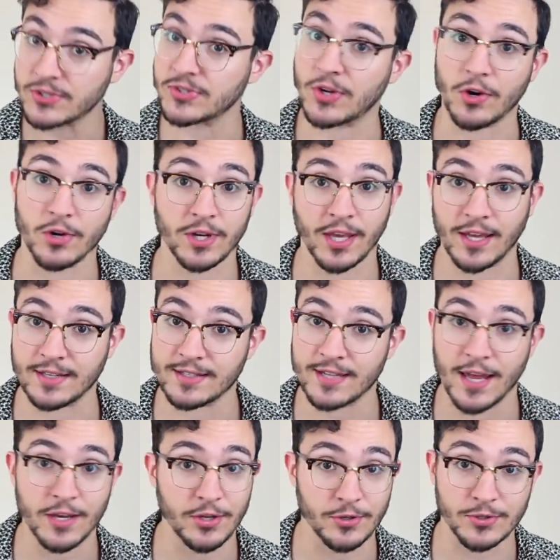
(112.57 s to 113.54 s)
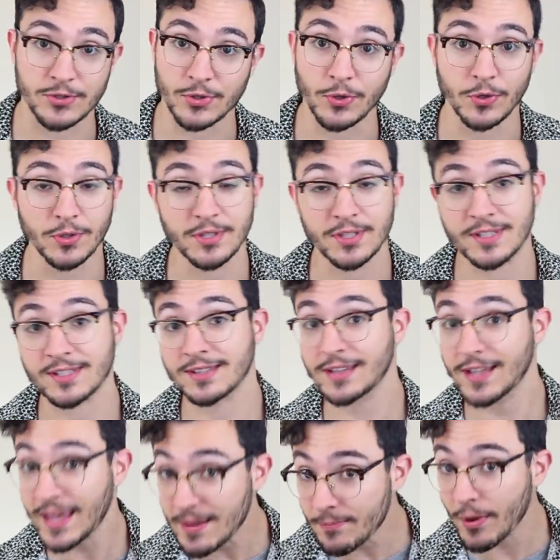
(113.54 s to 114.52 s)
starting at 10 years old is
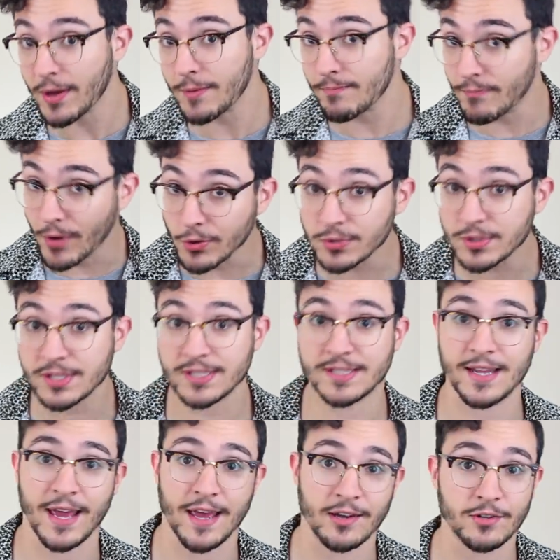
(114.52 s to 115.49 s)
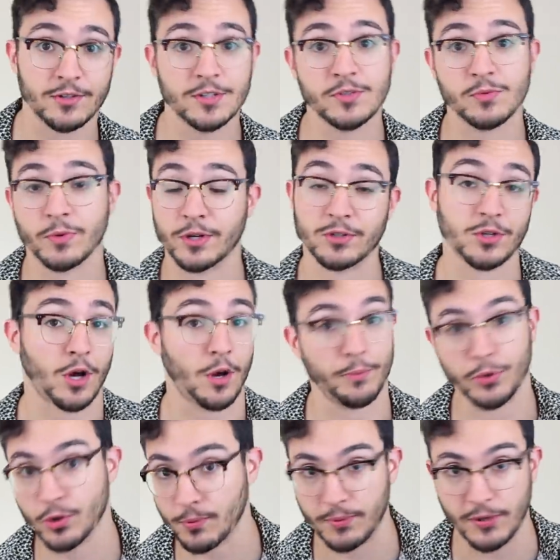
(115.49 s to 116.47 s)
late by most standards, where
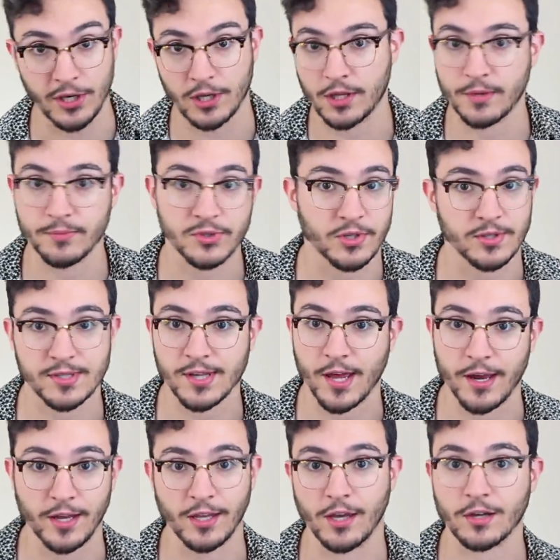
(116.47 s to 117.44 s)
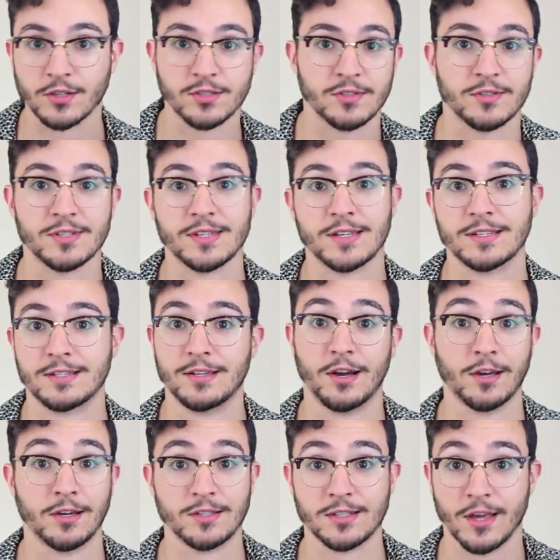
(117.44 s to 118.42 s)
top European clubs start signing youngsters as
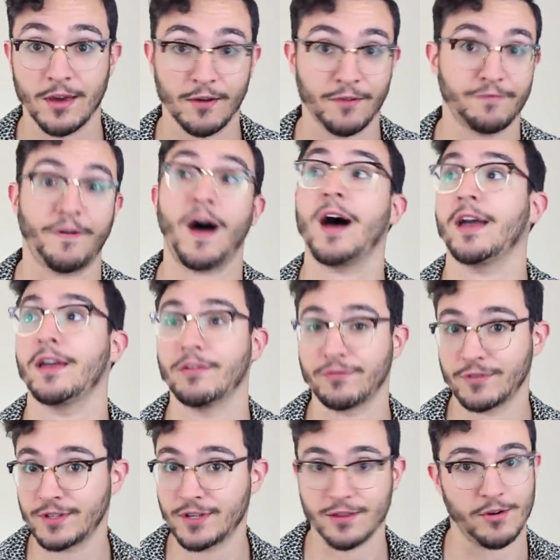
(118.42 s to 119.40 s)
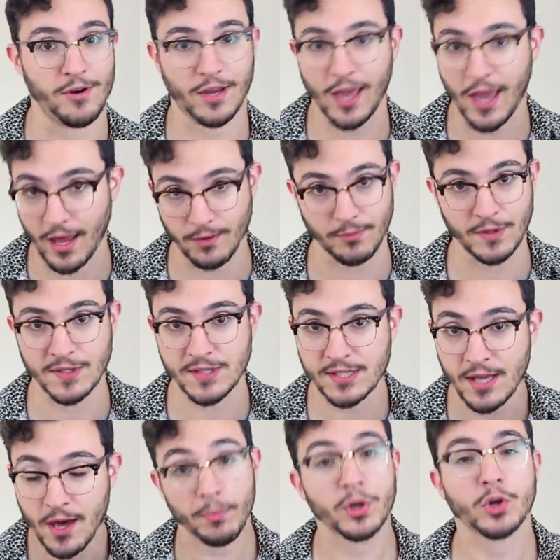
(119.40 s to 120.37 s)
young as 5 to their
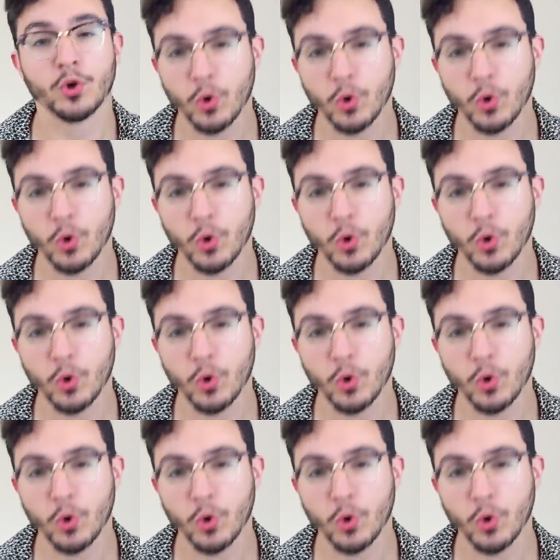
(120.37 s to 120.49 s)
academies. But